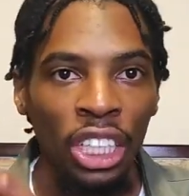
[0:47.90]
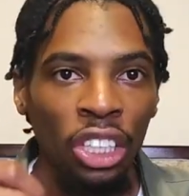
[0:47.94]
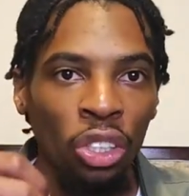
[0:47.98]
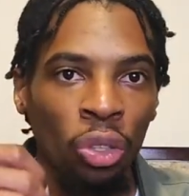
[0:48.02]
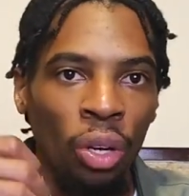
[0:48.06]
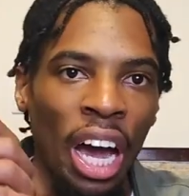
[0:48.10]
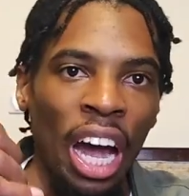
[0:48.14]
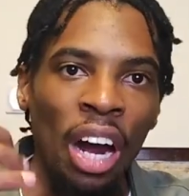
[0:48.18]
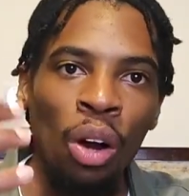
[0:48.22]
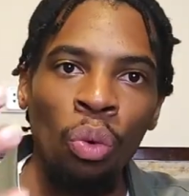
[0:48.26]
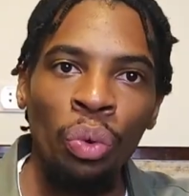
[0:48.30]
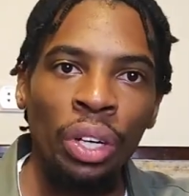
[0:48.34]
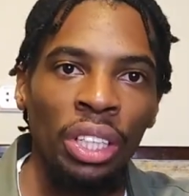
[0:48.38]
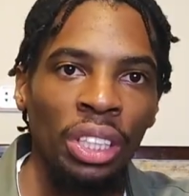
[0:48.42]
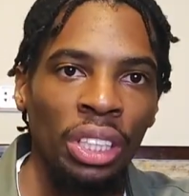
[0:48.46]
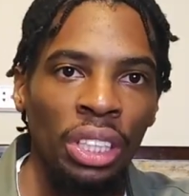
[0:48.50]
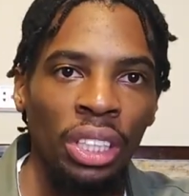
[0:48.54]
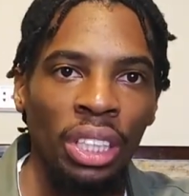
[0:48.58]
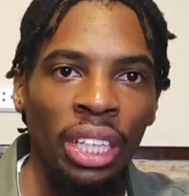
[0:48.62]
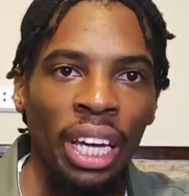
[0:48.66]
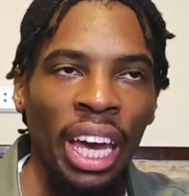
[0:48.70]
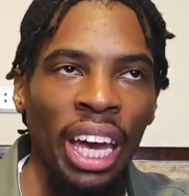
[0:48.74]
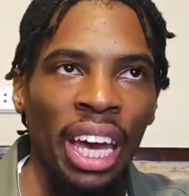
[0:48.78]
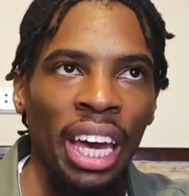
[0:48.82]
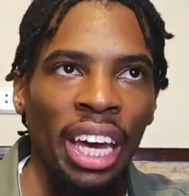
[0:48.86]
So I
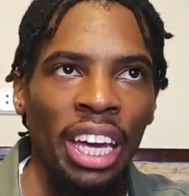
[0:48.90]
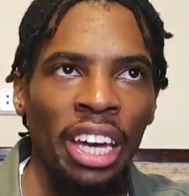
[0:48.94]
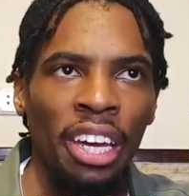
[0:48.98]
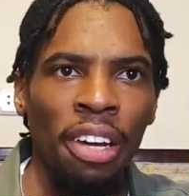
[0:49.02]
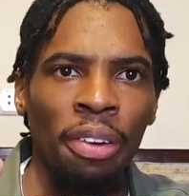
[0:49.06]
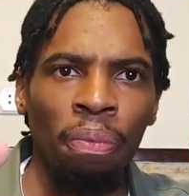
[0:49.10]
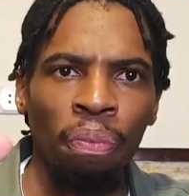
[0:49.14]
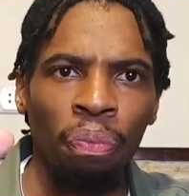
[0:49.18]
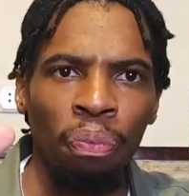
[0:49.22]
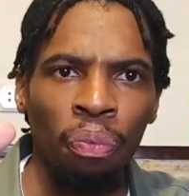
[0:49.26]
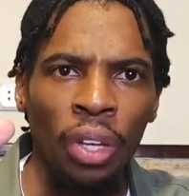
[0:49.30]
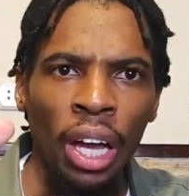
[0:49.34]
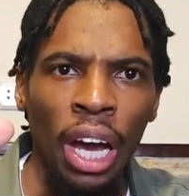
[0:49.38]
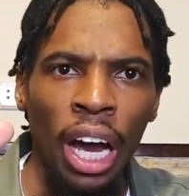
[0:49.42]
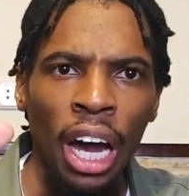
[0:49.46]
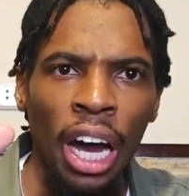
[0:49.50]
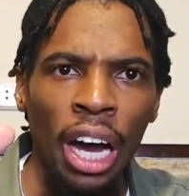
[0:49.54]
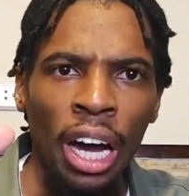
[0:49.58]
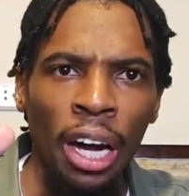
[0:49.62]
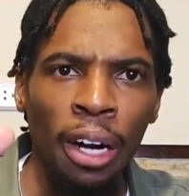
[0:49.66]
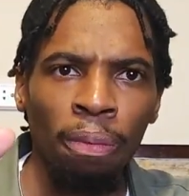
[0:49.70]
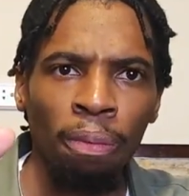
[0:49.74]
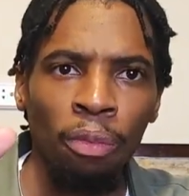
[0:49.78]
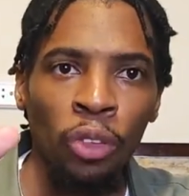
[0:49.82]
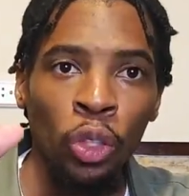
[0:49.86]
rented a
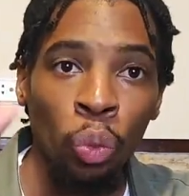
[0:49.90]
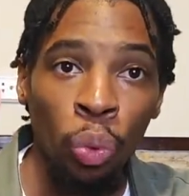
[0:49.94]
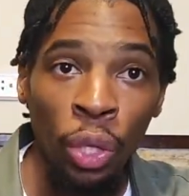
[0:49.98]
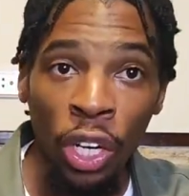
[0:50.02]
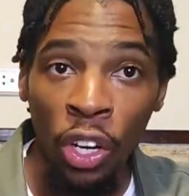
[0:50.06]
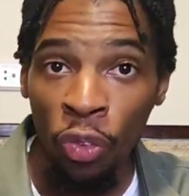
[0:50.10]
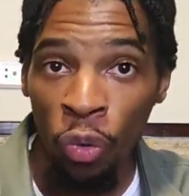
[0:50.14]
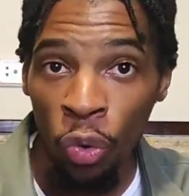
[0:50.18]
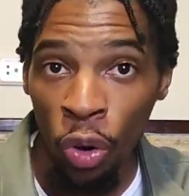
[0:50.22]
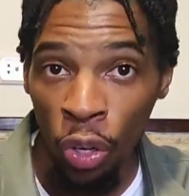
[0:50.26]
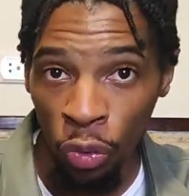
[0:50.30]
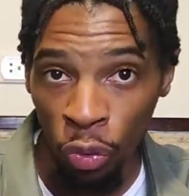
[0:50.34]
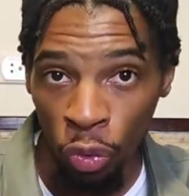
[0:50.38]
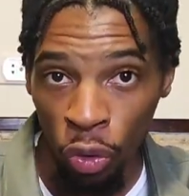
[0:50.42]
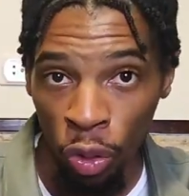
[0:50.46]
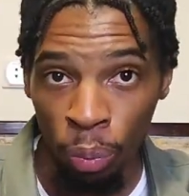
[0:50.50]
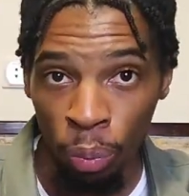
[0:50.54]
24th